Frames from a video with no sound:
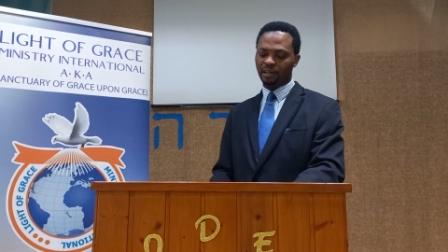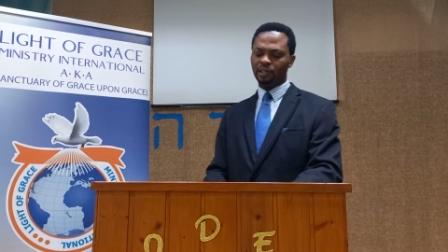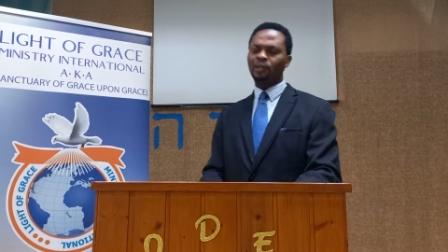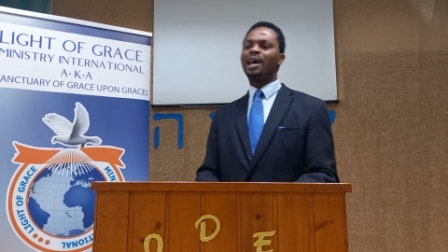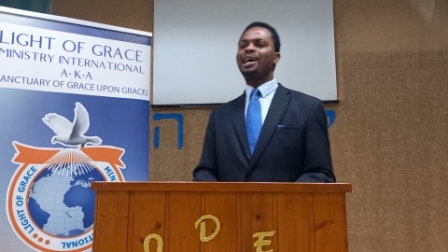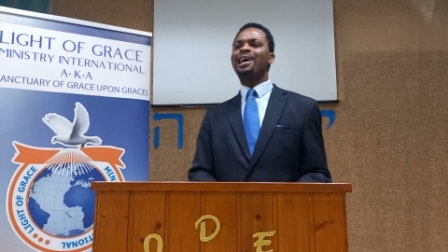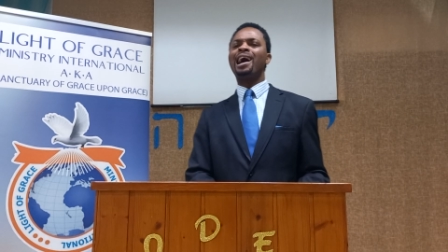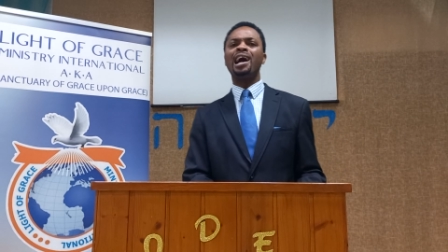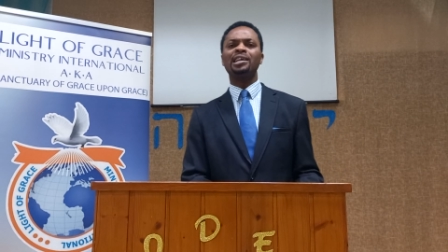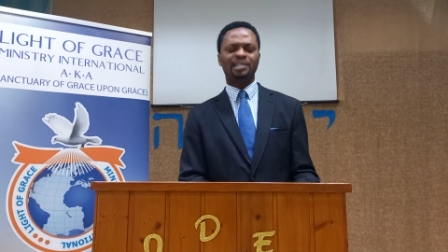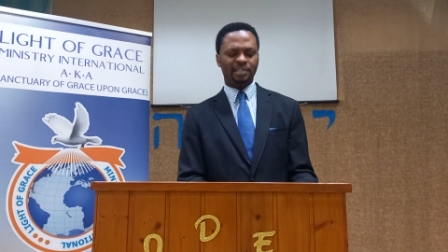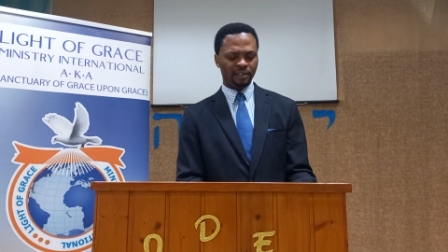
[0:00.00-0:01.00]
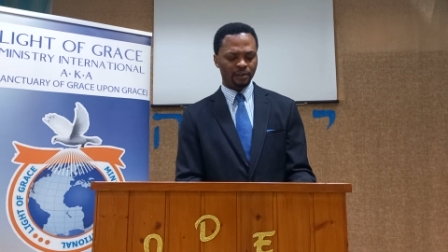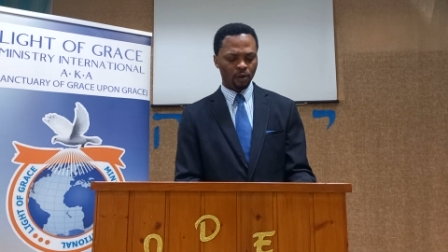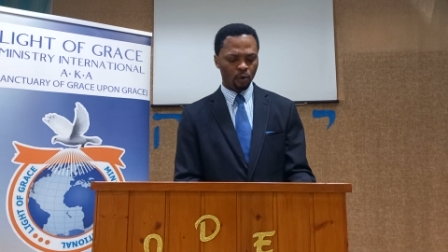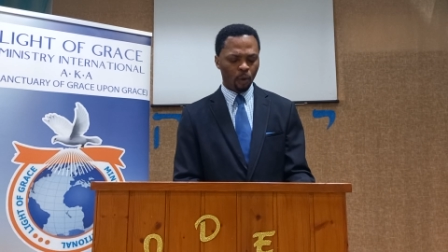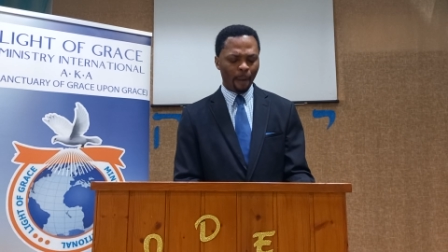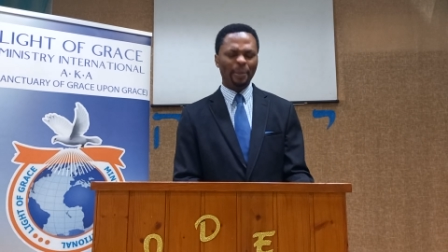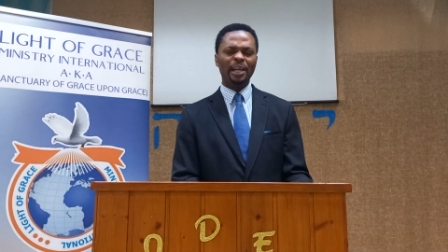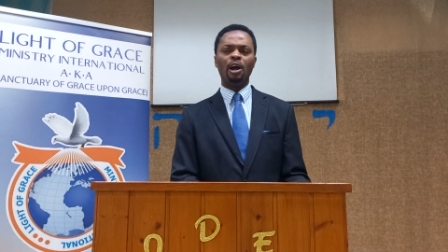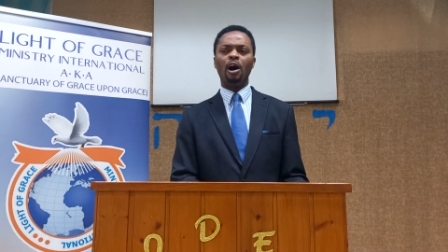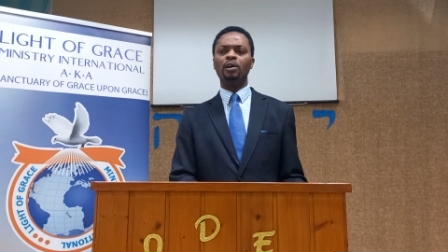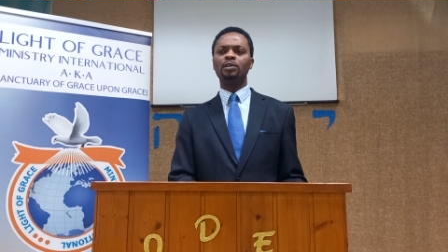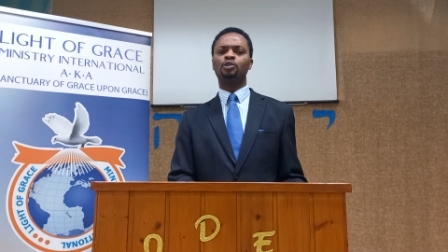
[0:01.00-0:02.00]
You can't cast what
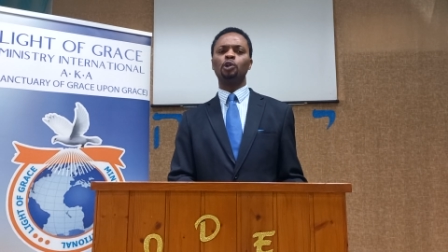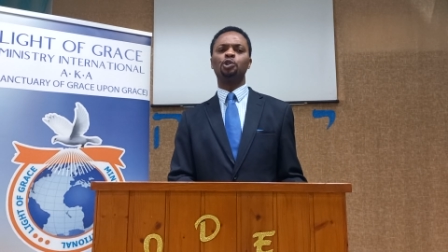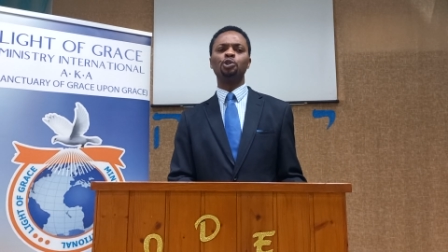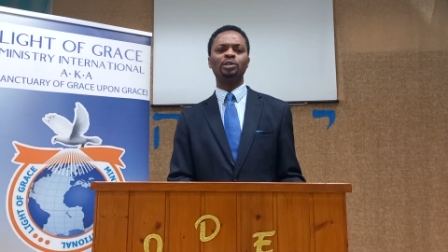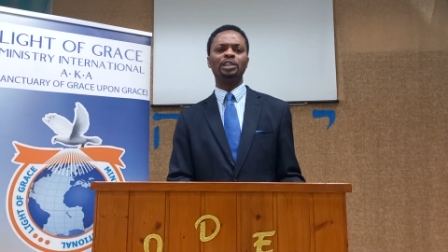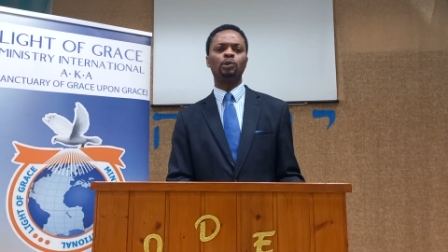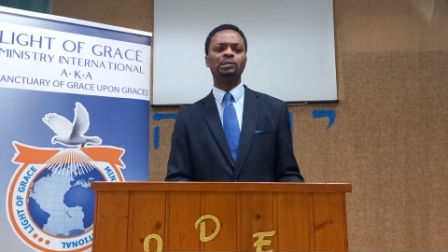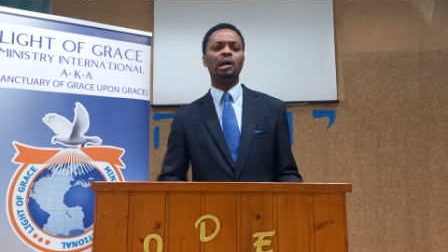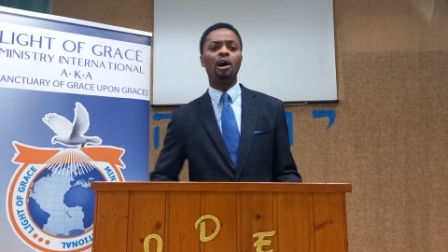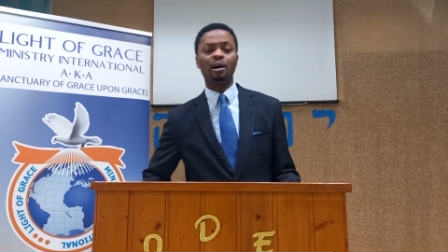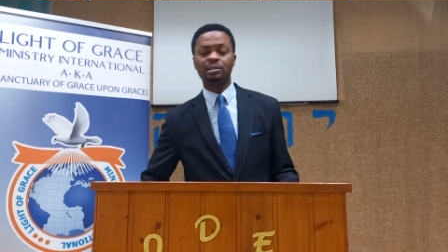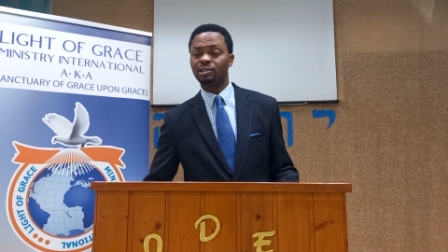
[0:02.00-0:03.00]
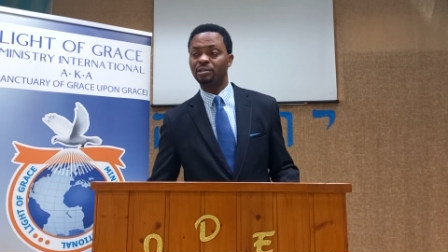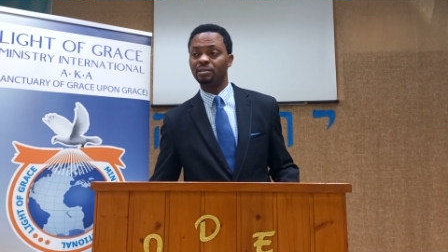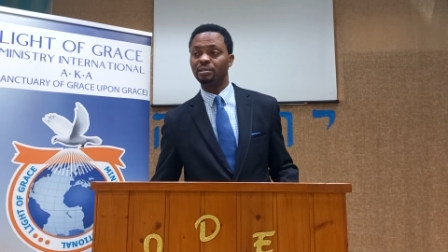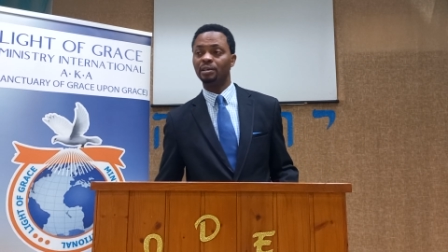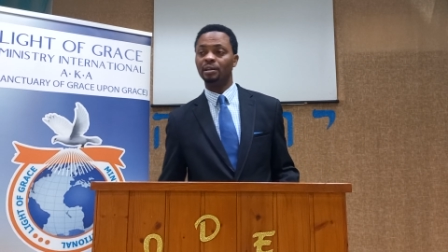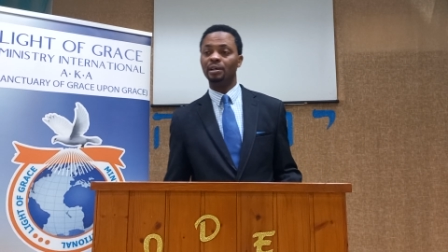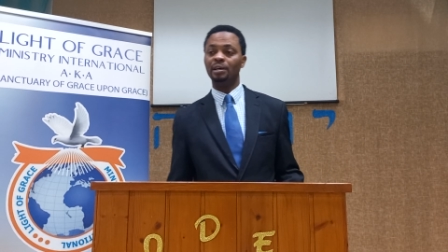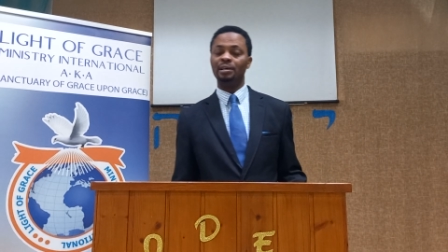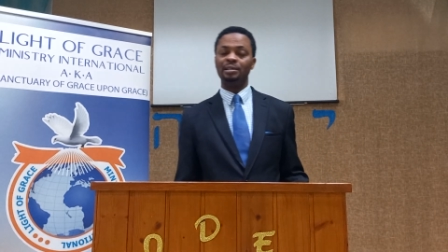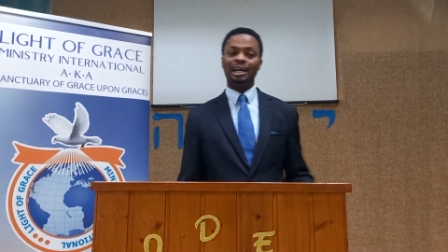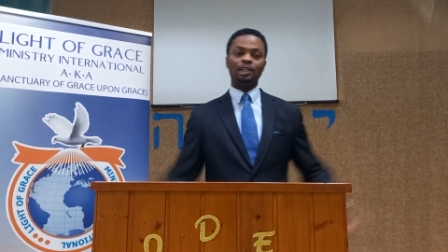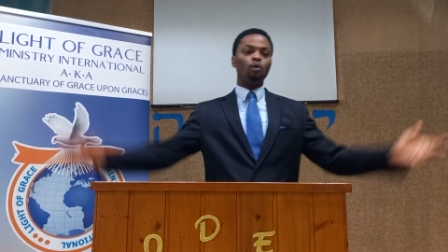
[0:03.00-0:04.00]
belongs to children to dogs.
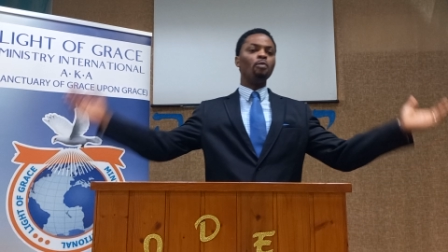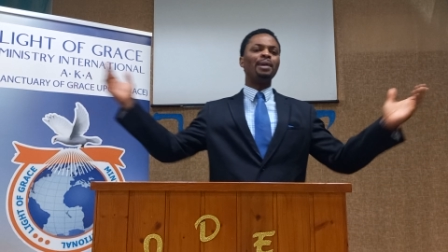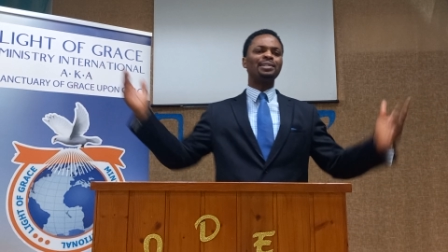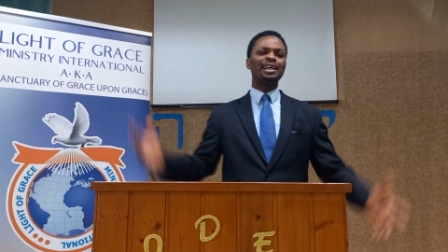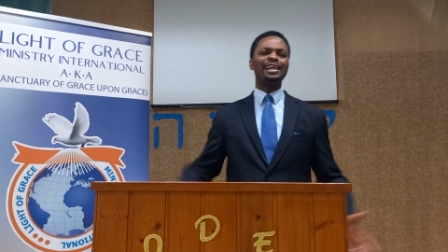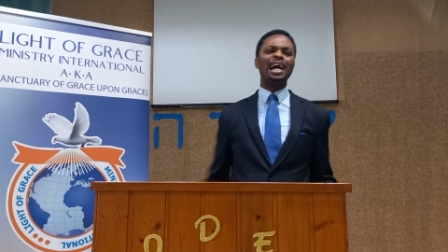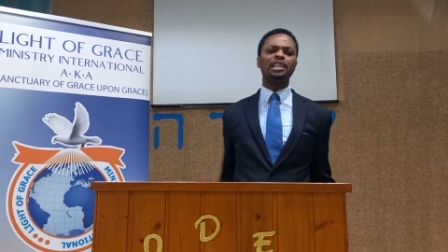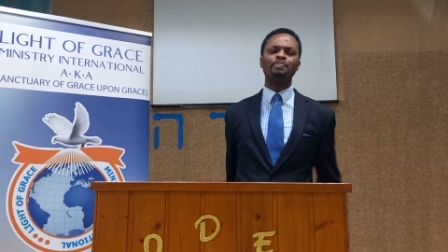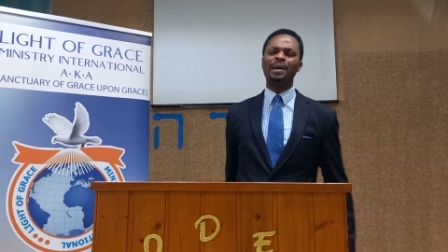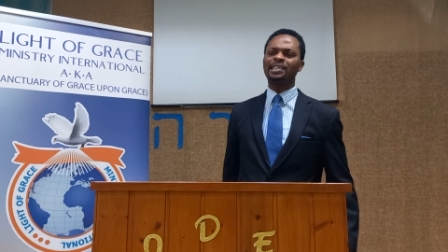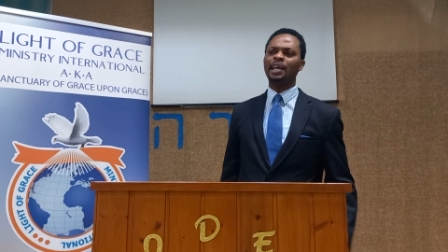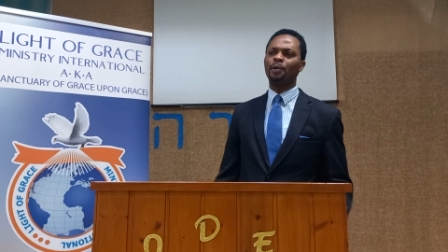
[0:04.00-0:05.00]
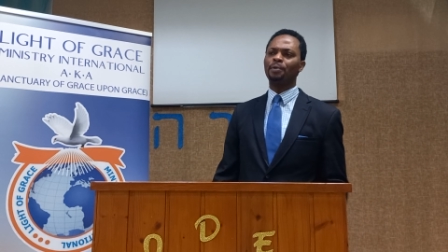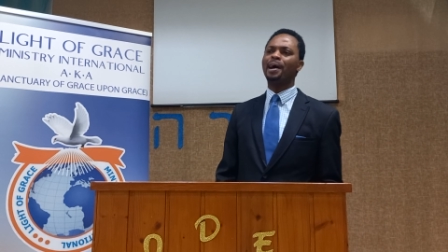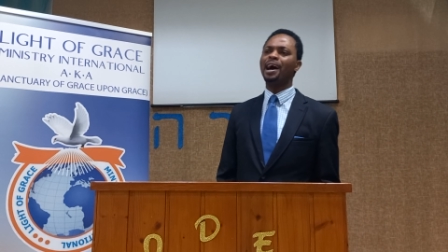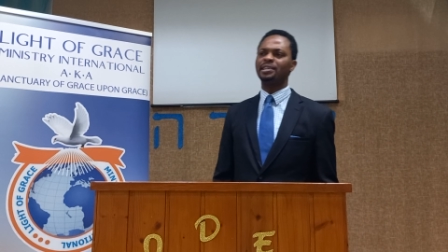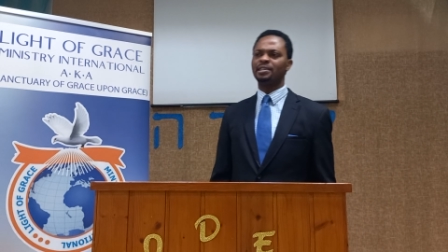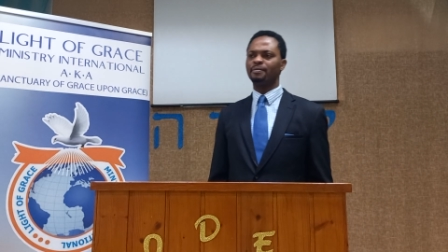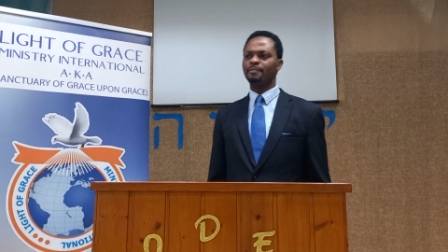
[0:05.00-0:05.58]
And the woman said, Yes, Master, you're right.